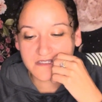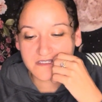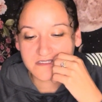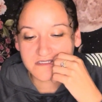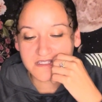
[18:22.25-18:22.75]

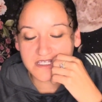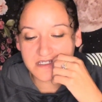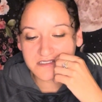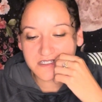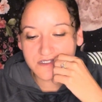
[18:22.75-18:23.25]
these
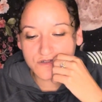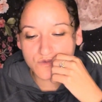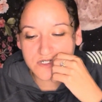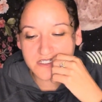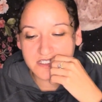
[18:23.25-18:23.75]
things that you're
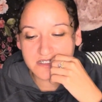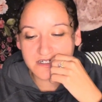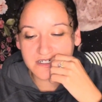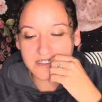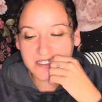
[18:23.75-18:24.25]
working
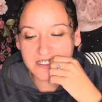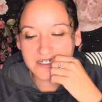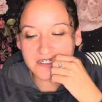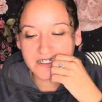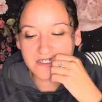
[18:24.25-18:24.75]
on
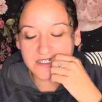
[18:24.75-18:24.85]
here,